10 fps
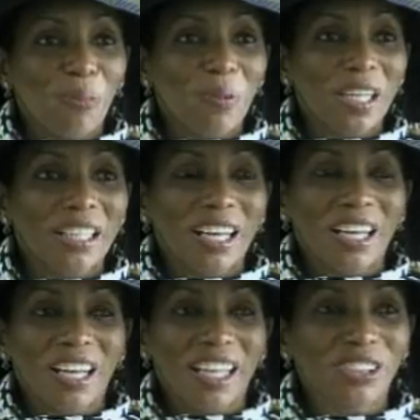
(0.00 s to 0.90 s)
But
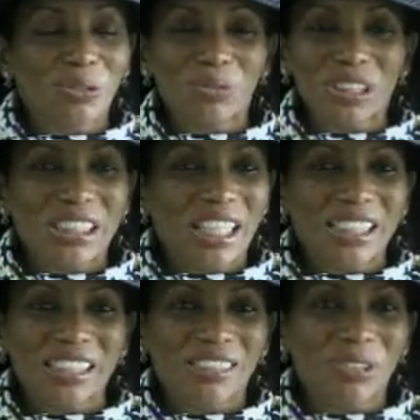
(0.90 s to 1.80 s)
I don't really like
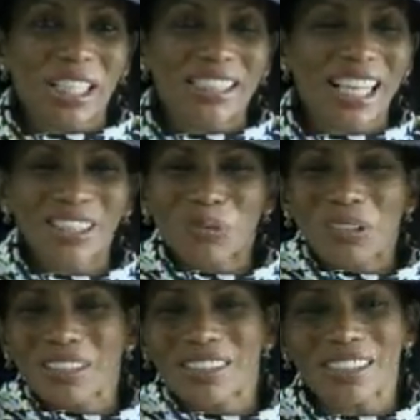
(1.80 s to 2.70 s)
reality. I don't want
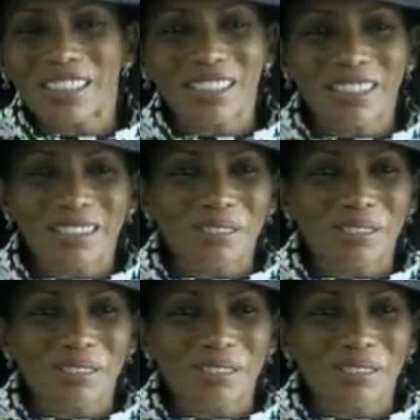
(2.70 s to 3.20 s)
to see.